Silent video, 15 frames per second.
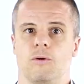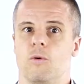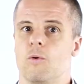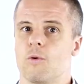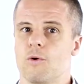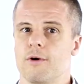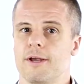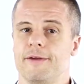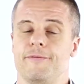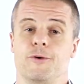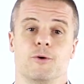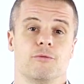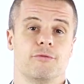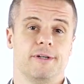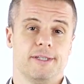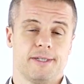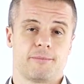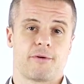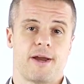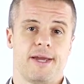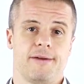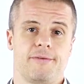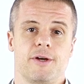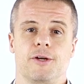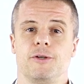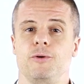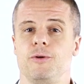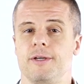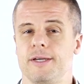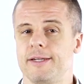Or if you're really brave,
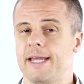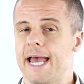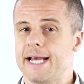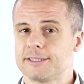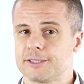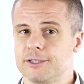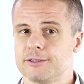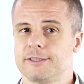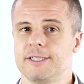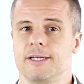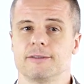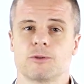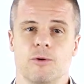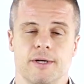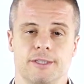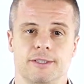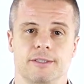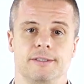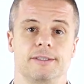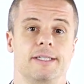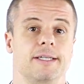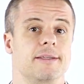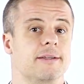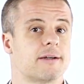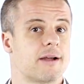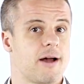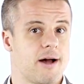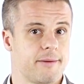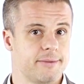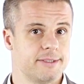you can ask your sales questions in the
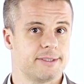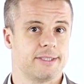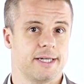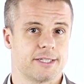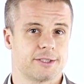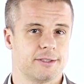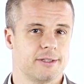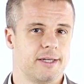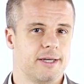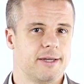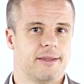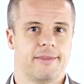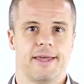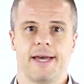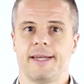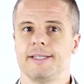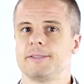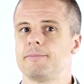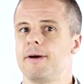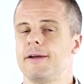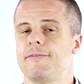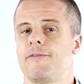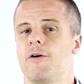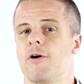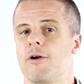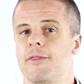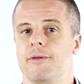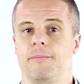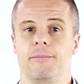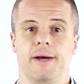comments section. That is by far
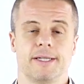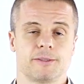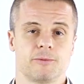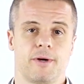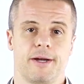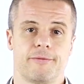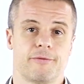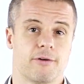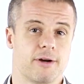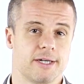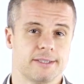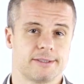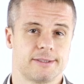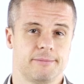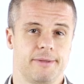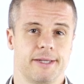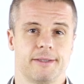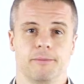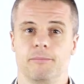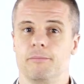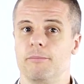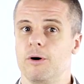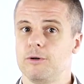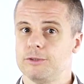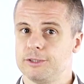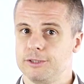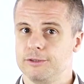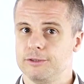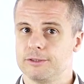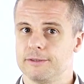the best way for us to make the most
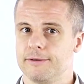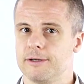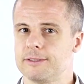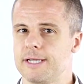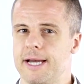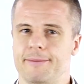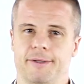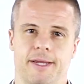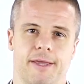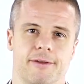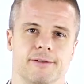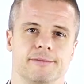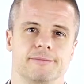use of our time together.